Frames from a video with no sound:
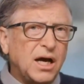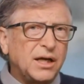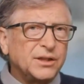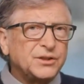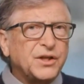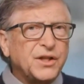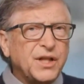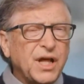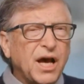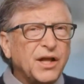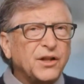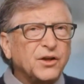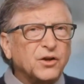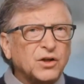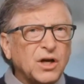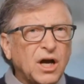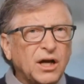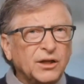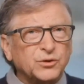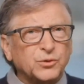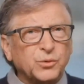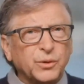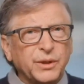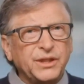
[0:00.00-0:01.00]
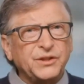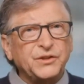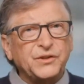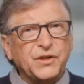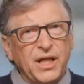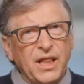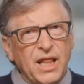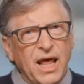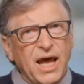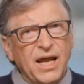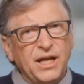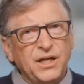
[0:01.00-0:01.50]
to the other countries.
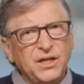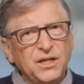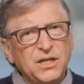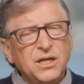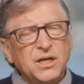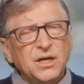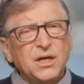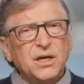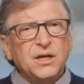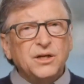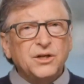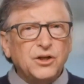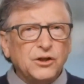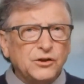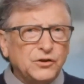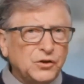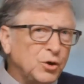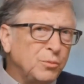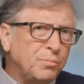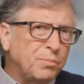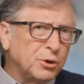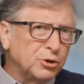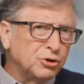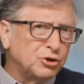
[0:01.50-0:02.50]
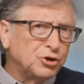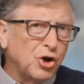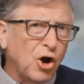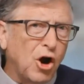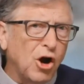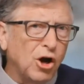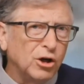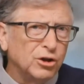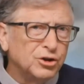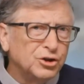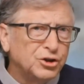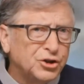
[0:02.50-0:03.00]
And then to
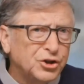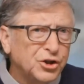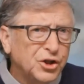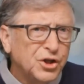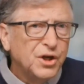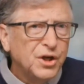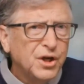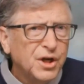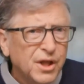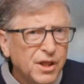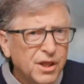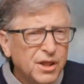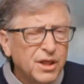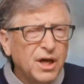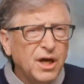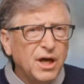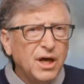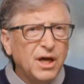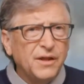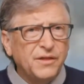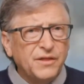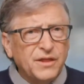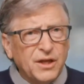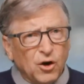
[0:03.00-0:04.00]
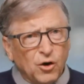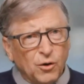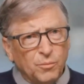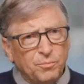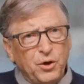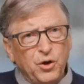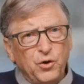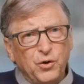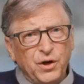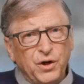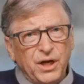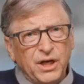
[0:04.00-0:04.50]
supercharge the
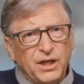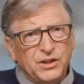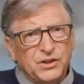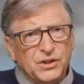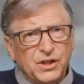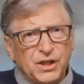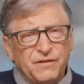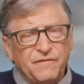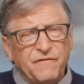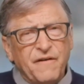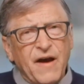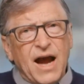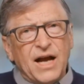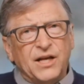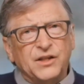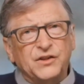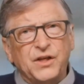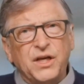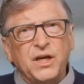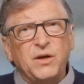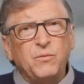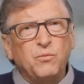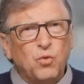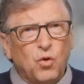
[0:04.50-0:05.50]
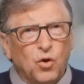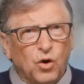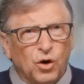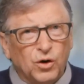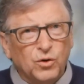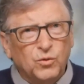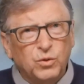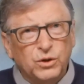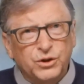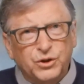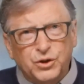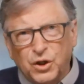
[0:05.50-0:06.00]
therapeutics and vaccine
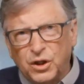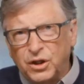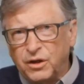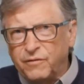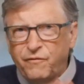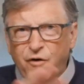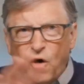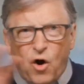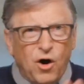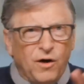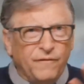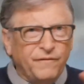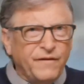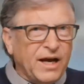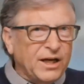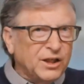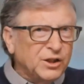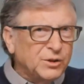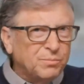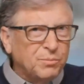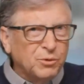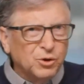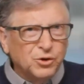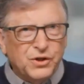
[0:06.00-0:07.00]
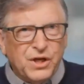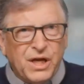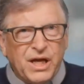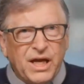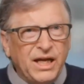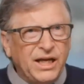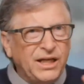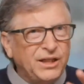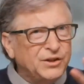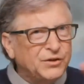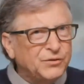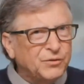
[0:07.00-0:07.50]
work, which will involve
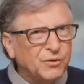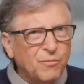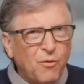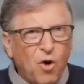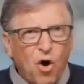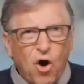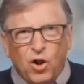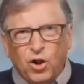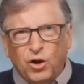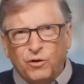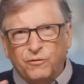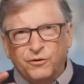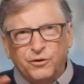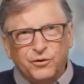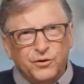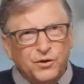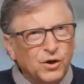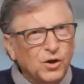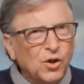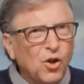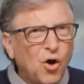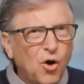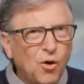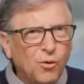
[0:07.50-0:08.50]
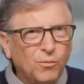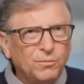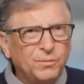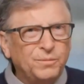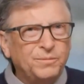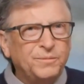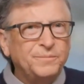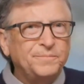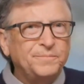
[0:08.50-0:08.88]
expertise from all over the globe.